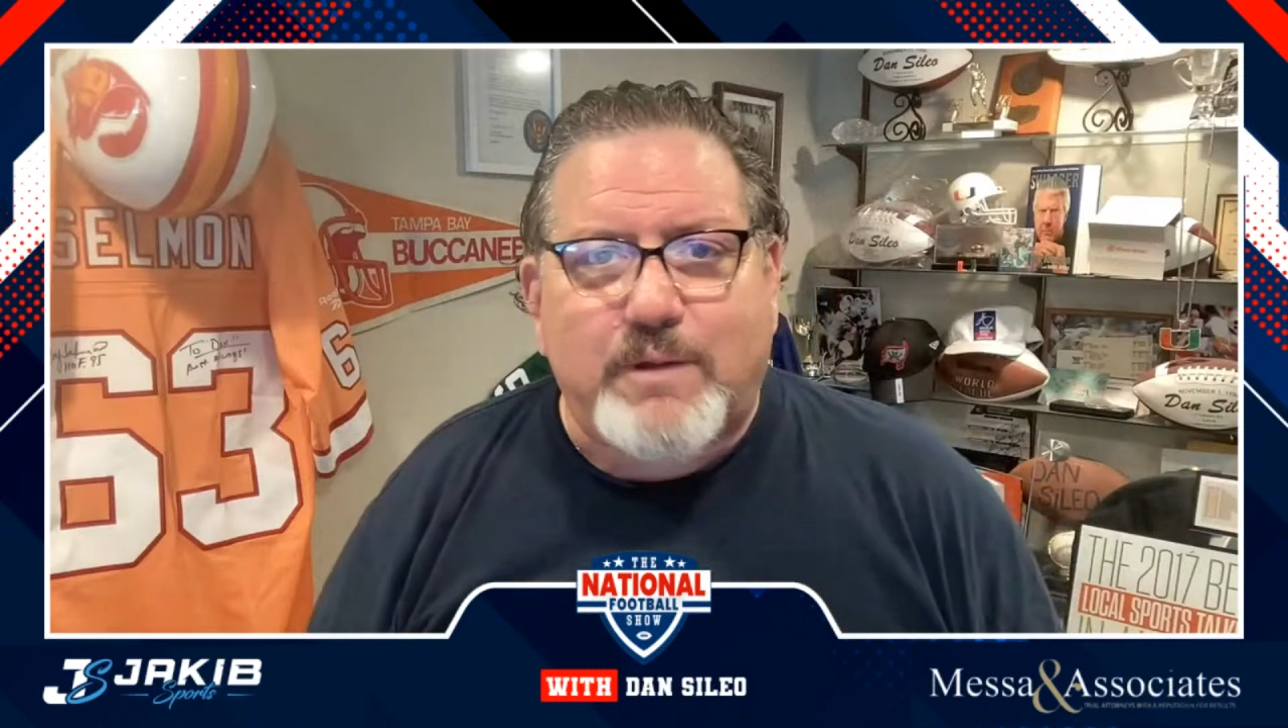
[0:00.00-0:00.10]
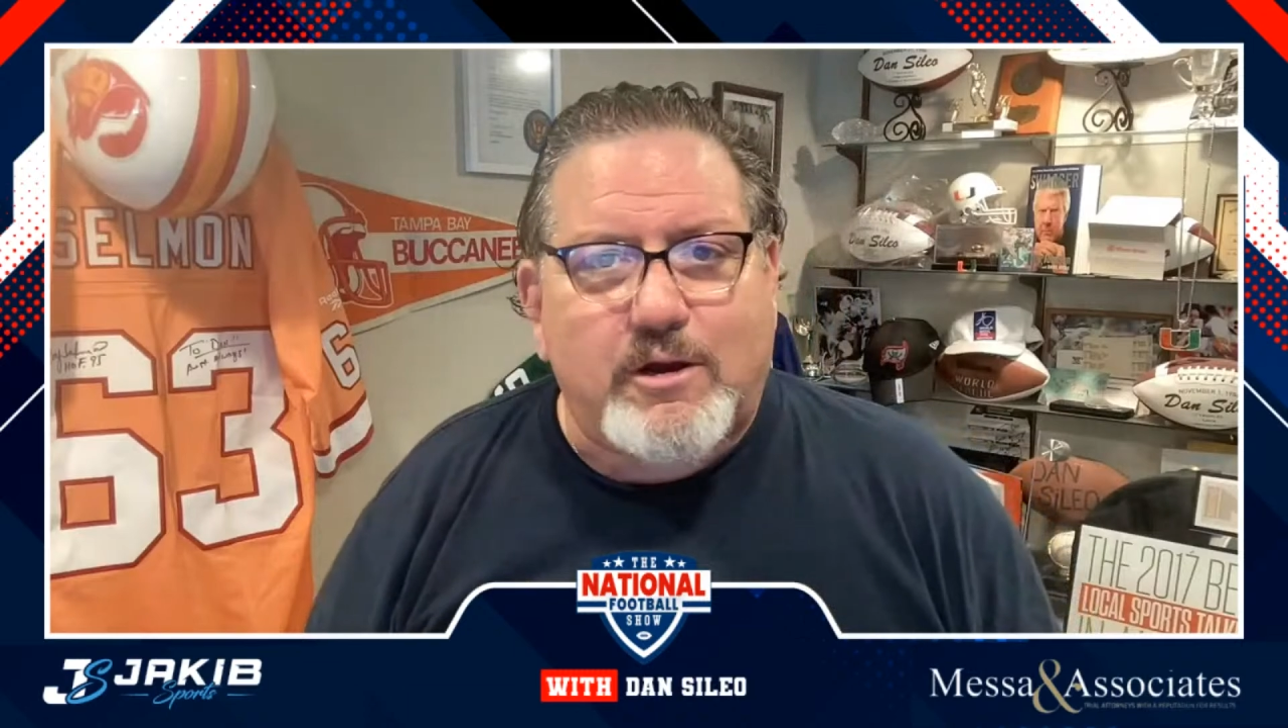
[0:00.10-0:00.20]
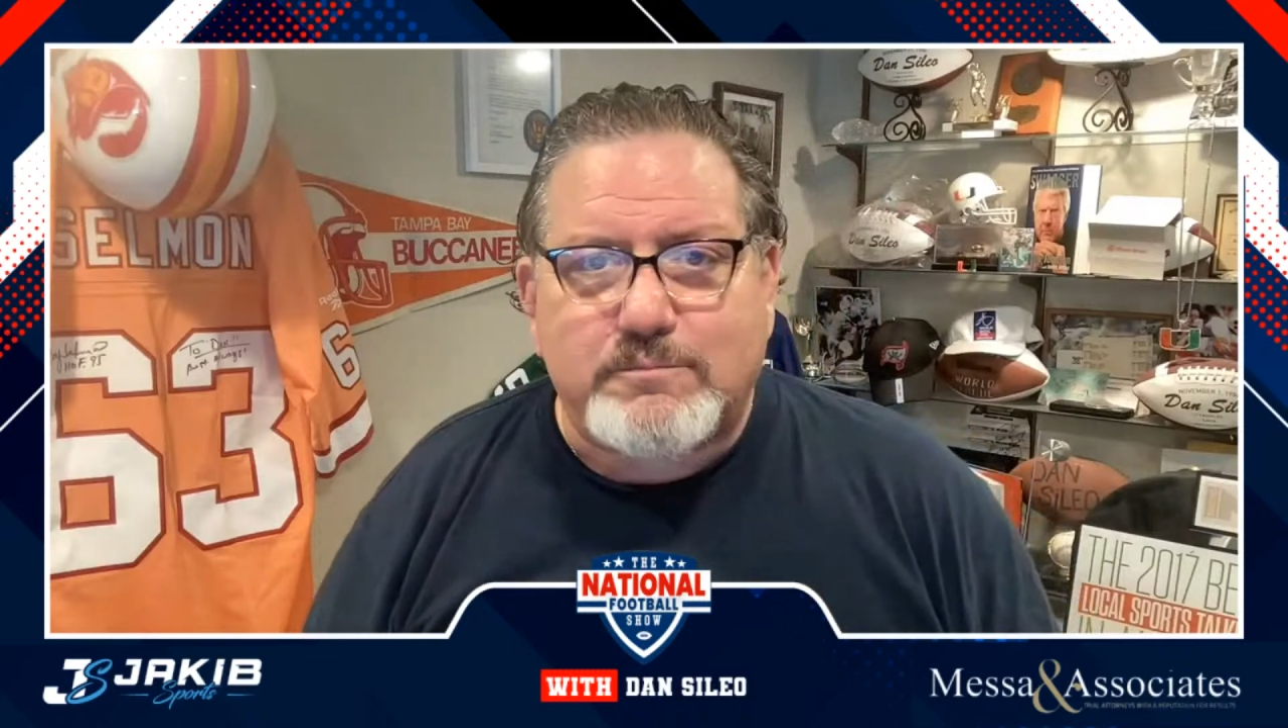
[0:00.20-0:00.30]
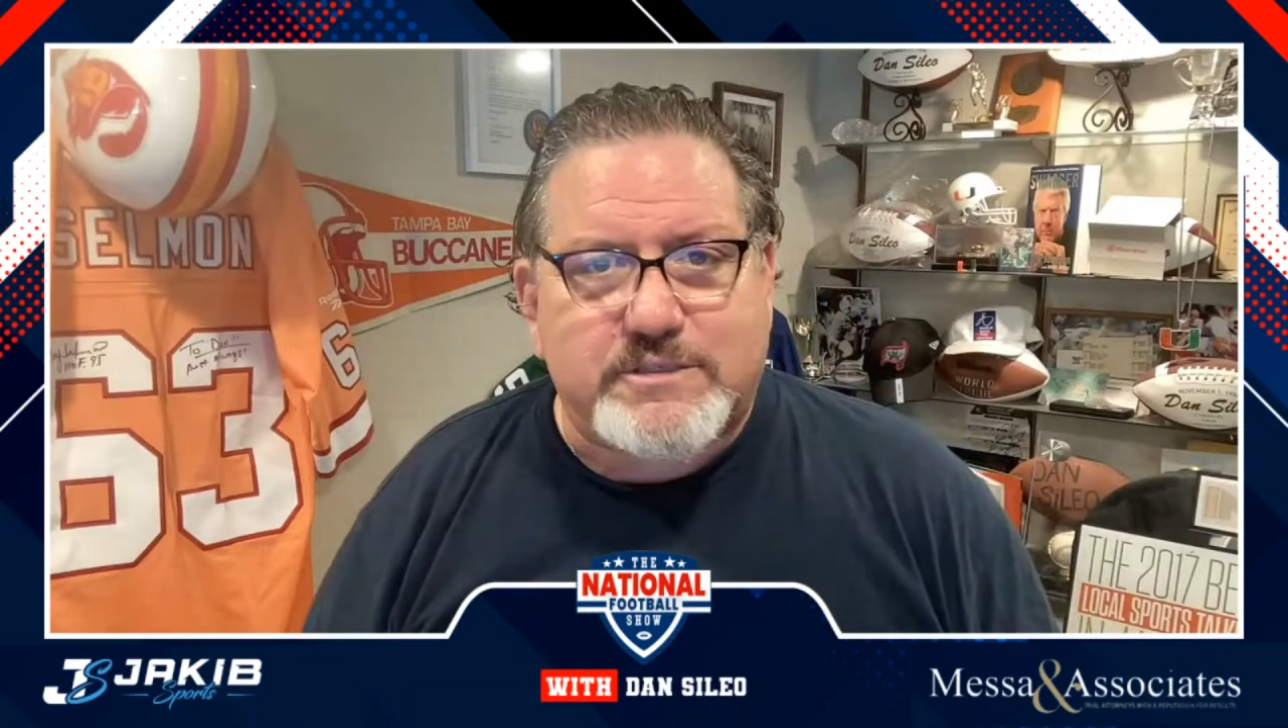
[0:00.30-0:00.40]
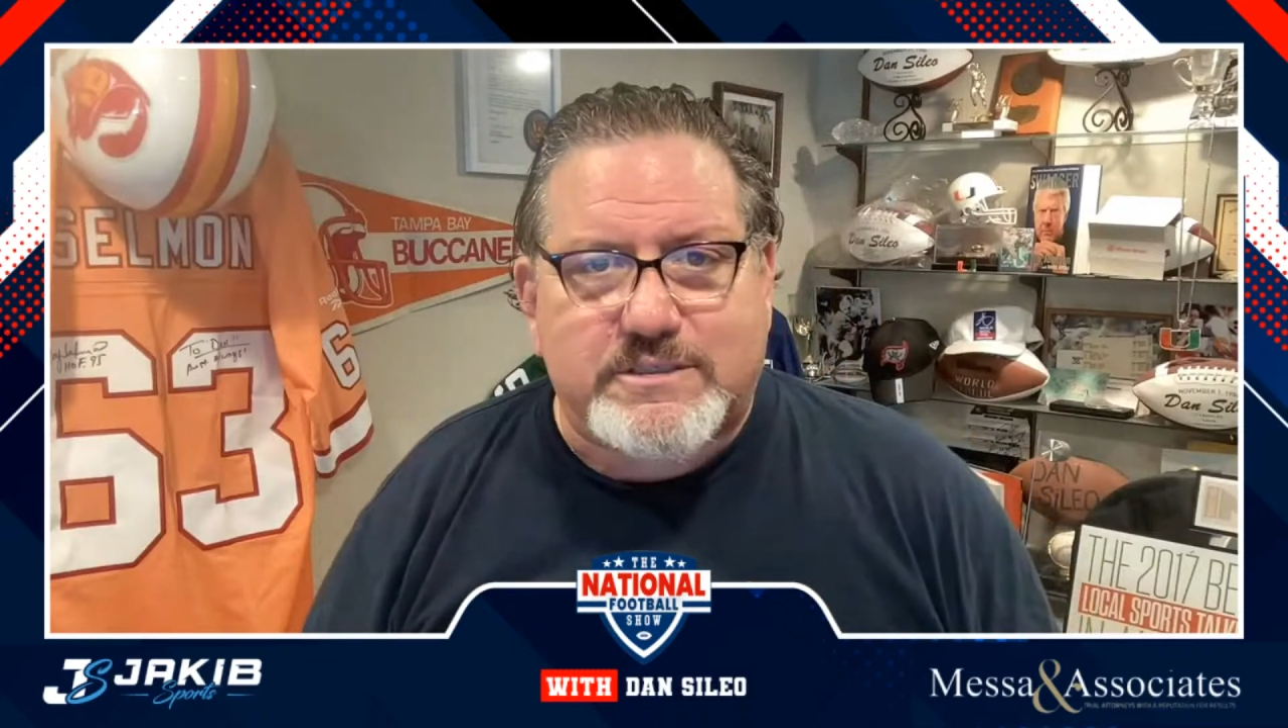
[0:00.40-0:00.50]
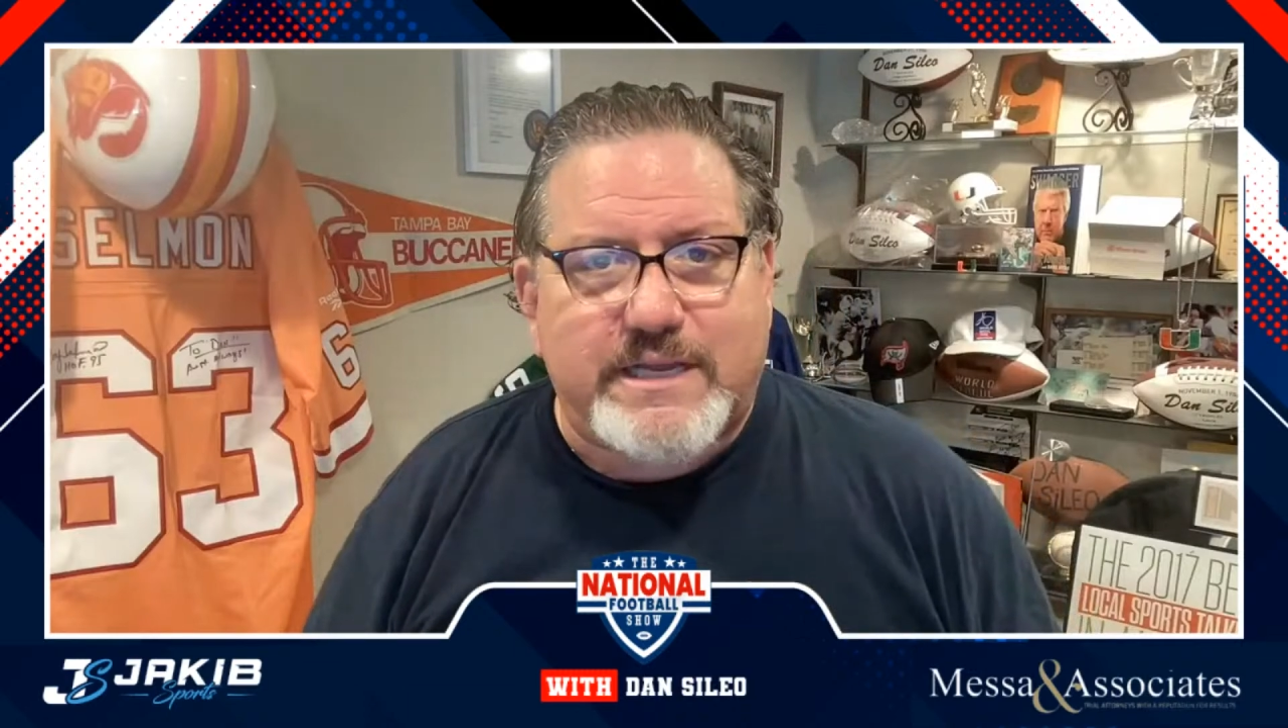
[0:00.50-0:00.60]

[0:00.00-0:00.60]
Mahomes'